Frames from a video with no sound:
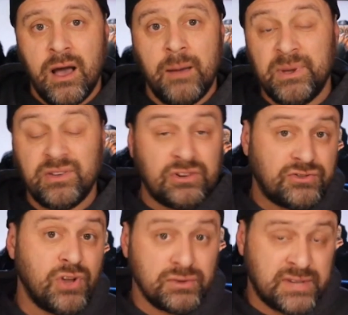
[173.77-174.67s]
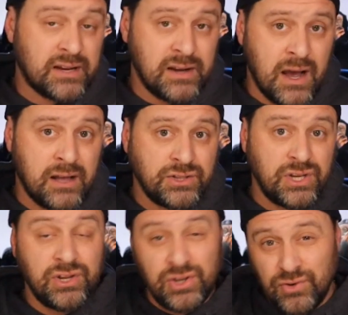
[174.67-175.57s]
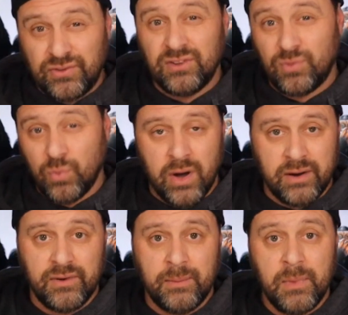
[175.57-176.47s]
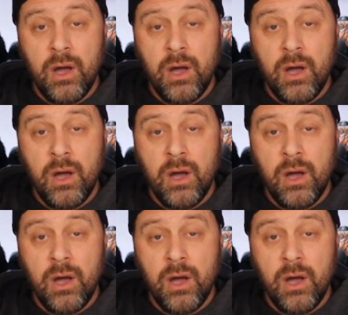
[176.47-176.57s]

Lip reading: because there's no technology, and Houston's one of them.